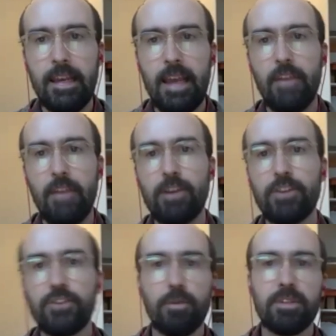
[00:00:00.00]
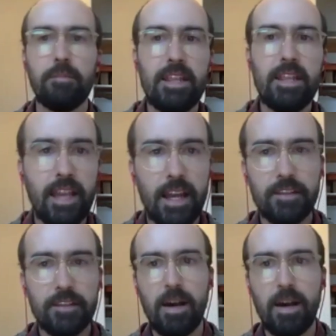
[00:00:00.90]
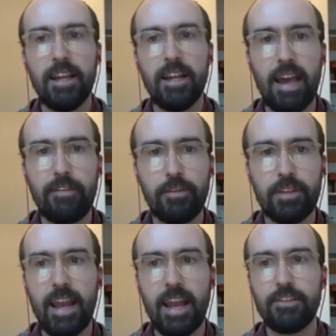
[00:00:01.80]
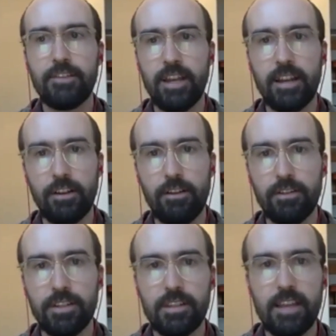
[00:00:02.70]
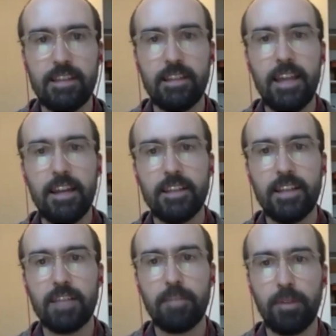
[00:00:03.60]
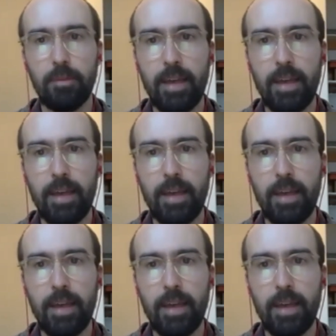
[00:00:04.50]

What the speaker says: And the Register was immediately on his mind after his cancer diagnosis, as he laid in his hospital bed